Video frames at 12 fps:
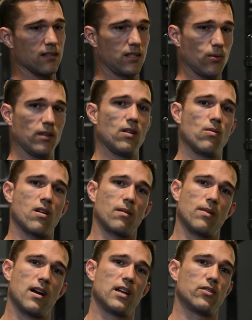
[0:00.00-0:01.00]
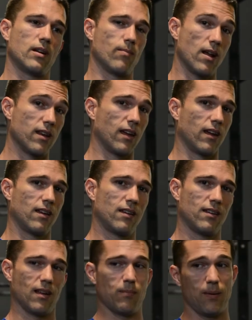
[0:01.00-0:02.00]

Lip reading: to a low carbohydrate Monday, and